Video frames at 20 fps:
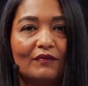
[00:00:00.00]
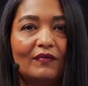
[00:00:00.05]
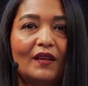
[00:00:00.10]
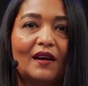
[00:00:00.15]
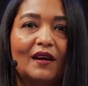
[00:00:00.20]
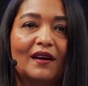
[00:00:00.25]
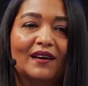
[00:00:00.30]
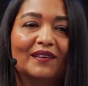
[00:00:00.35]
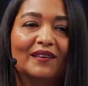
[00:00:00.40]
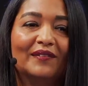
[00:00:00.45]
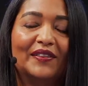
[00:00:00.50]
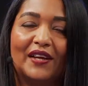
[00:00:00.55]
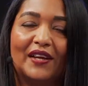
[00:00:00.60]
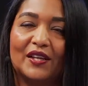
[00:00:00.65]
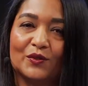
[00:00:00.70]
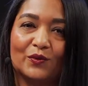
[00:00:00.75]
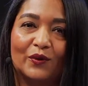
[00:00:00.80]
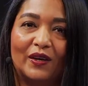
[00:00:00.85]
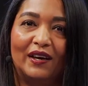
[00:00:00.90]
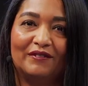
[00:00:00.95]
And that's
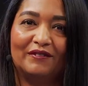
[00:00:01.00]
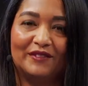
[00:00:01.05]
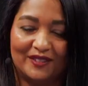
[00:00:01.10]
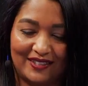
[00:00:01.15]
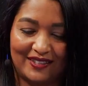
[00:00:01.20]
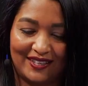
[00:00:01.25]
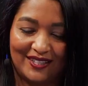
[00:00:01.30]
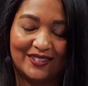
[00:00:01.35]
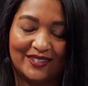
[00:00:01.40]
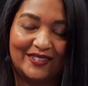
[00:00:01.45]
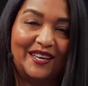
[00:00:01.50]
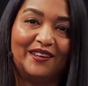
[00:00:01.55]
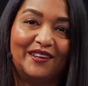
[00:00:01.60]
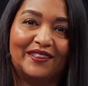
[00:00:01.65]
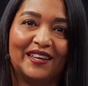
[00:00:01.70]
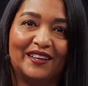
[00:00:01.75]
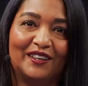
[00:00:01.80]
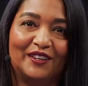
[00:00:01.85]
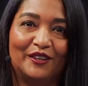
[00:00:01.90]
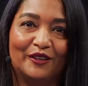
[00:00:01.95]
all I have to say today.
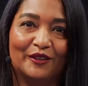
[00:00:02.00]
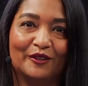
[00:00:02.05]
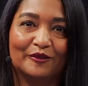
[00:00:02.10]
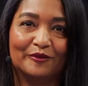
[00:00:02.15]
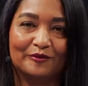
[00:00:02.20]
Thank you.